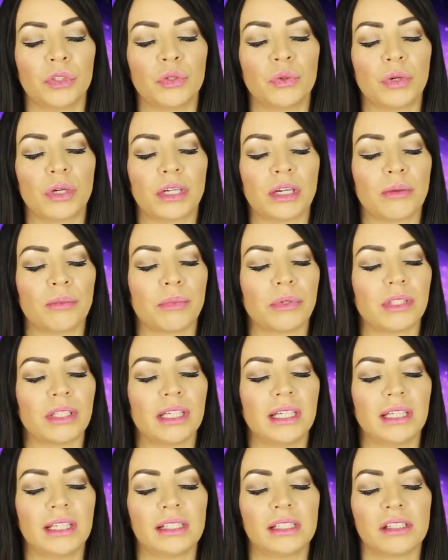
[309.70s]
You are
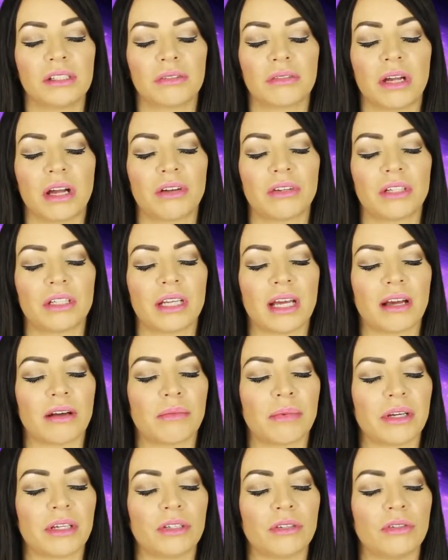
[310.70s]
completely surrounded now
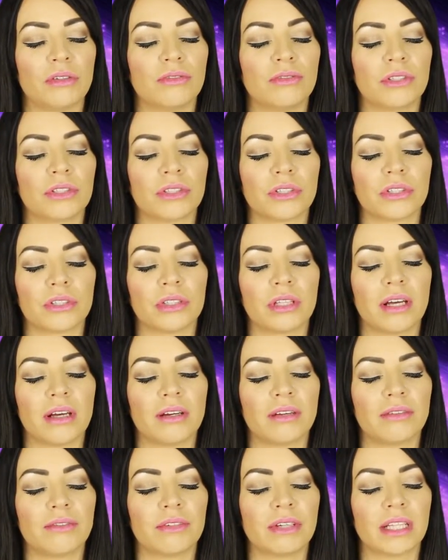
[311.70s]
by universal
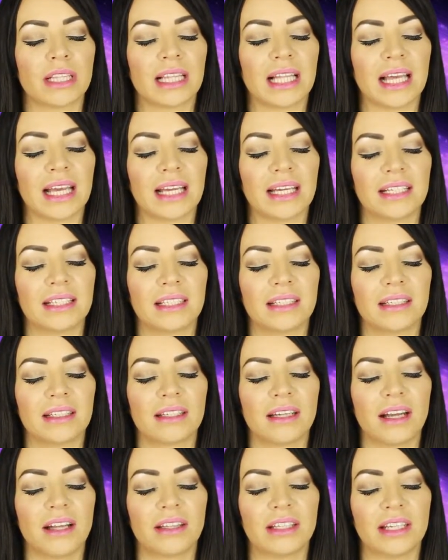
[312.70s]
love and light
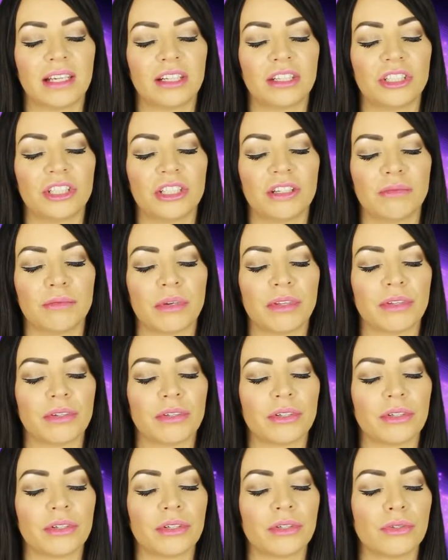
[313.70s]
and the energy of Mother
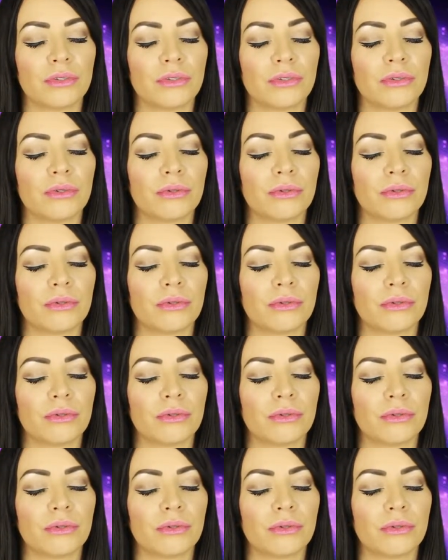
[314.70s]
Earth.